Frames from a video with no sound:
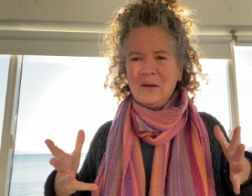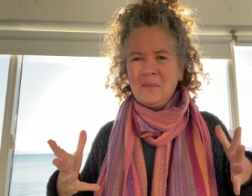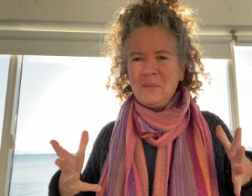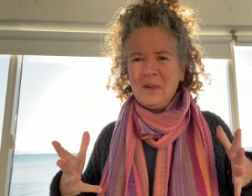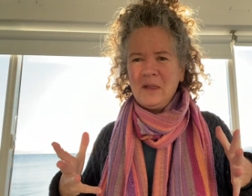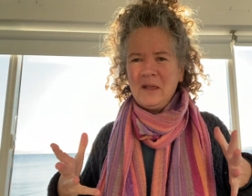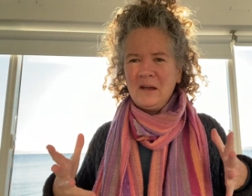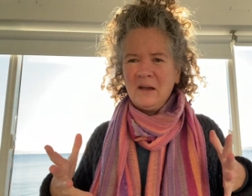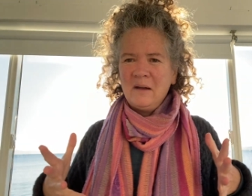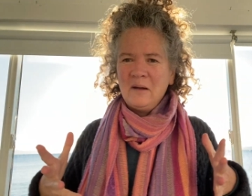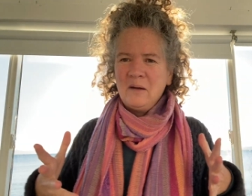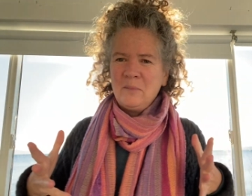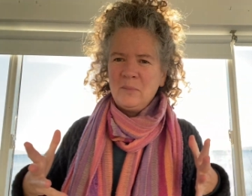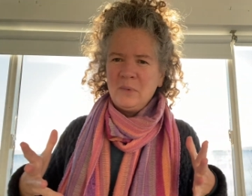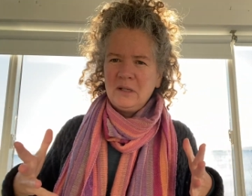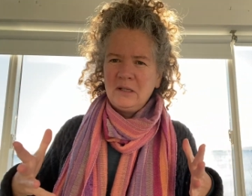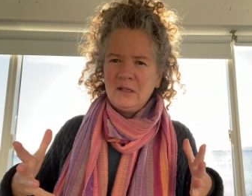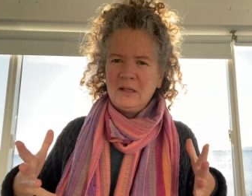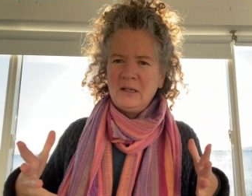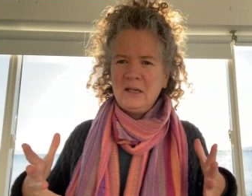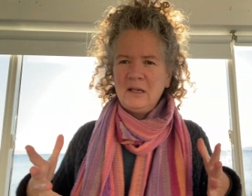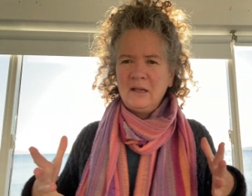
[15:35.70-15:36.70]
the
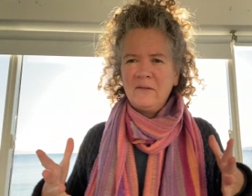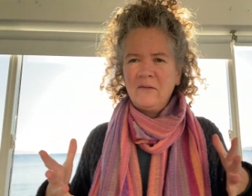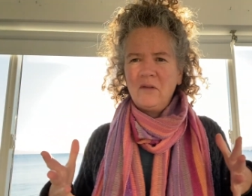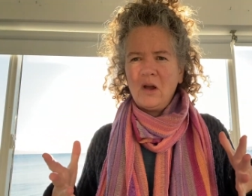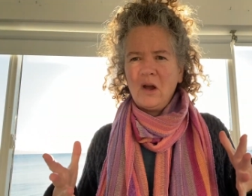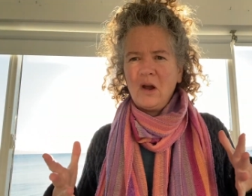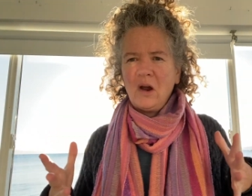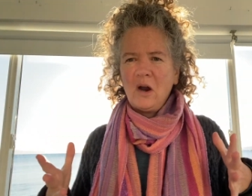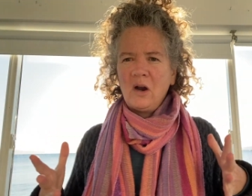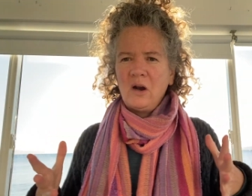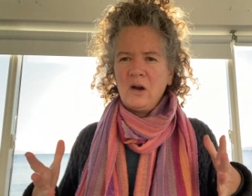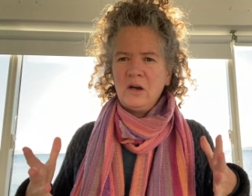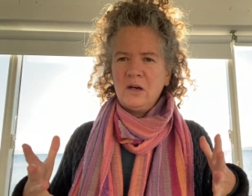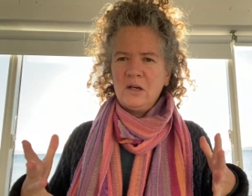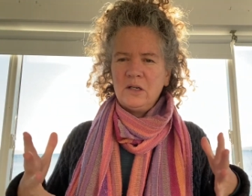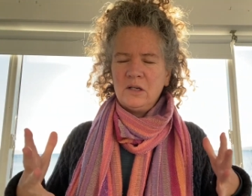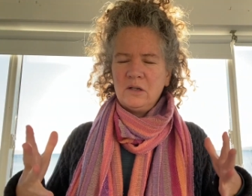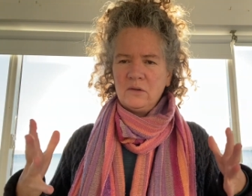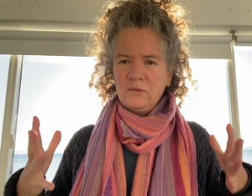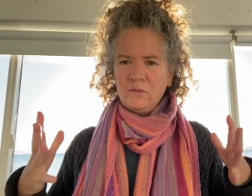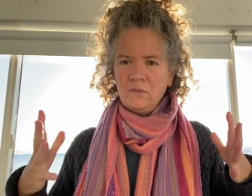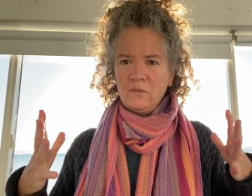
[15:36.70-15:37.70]
ability of the heart
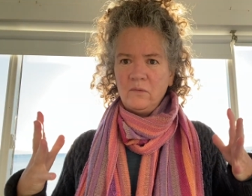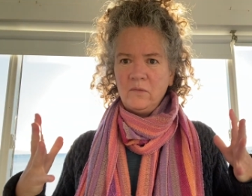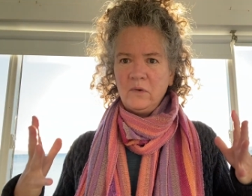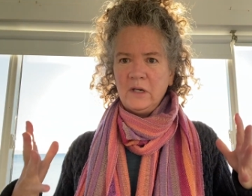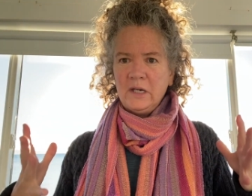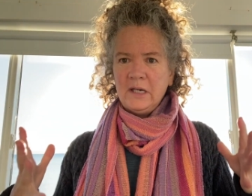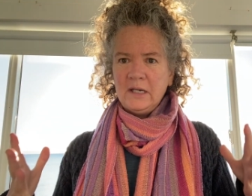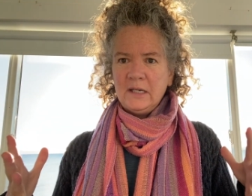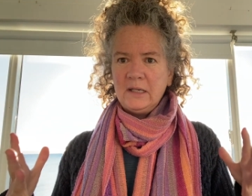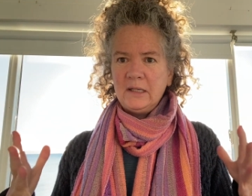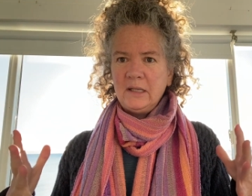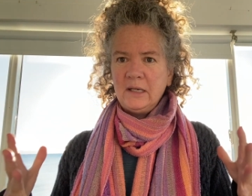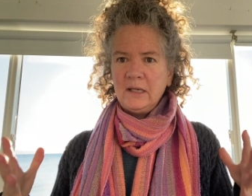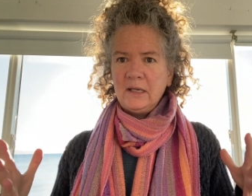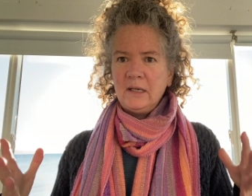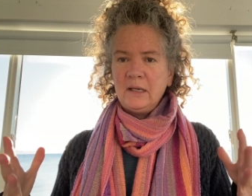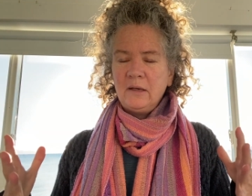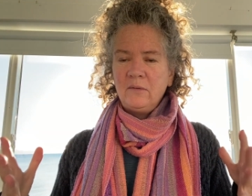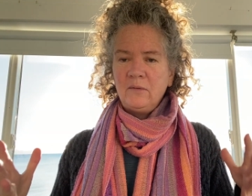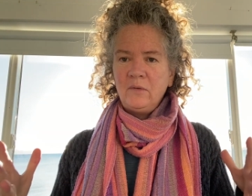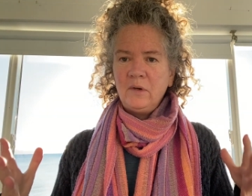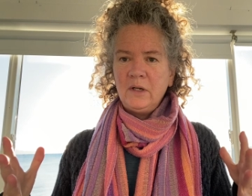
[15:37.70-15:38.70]
to
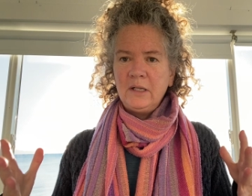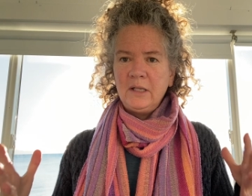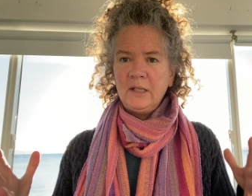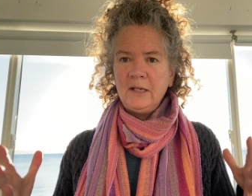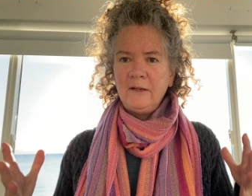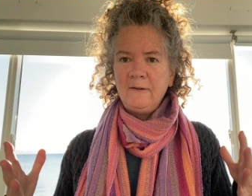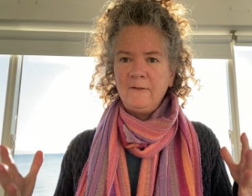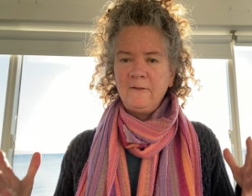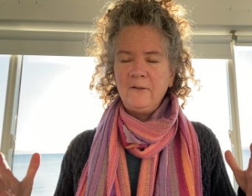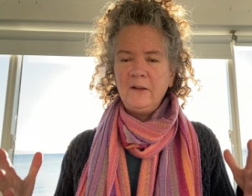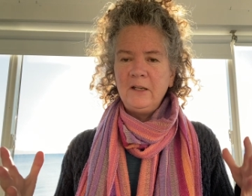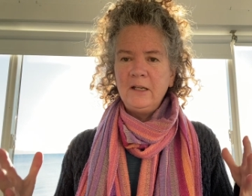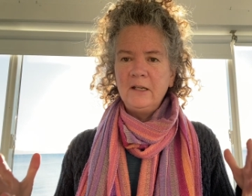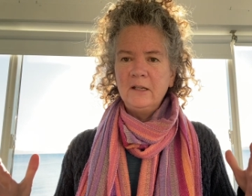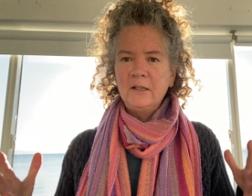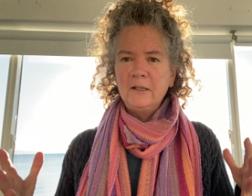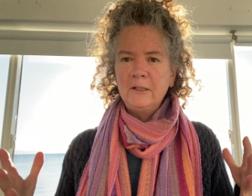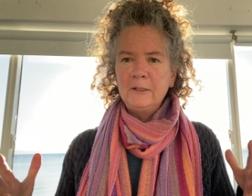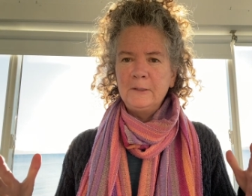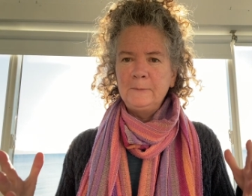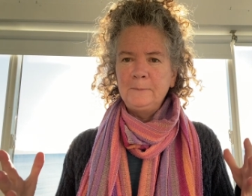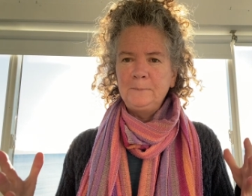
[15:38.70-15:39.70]
really, really
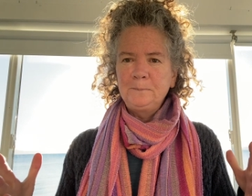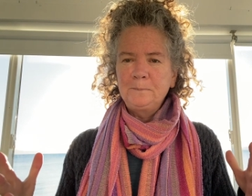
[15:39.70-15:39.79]
feel